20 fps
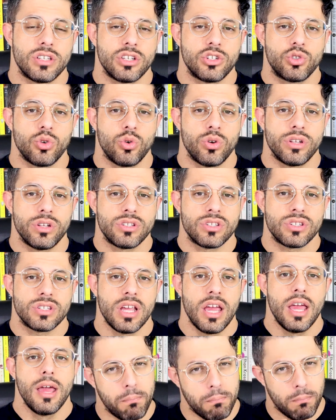in the
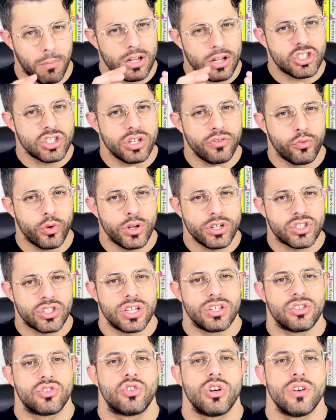joints, much of
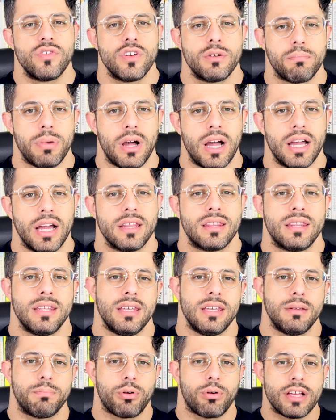which is driven by
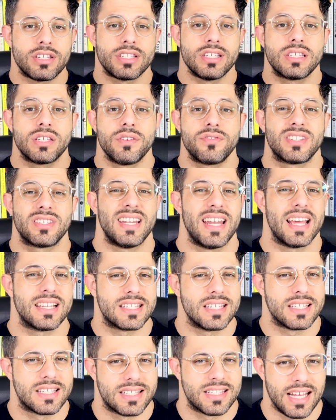the presence of
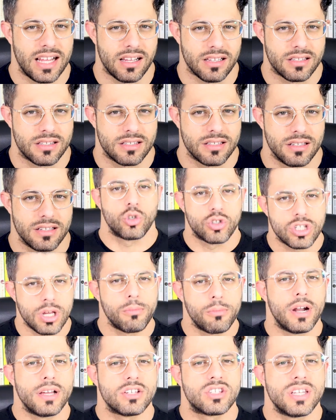senescent cells. To
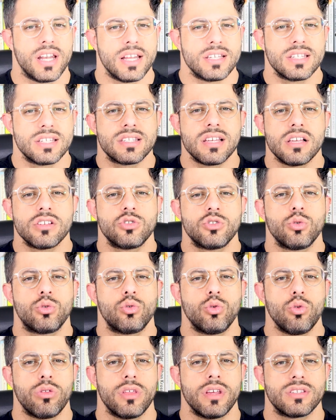summarize, senescent cells do
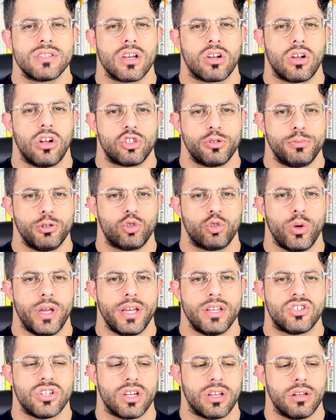two things that contribute to
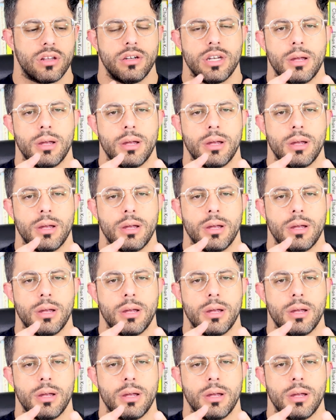aging.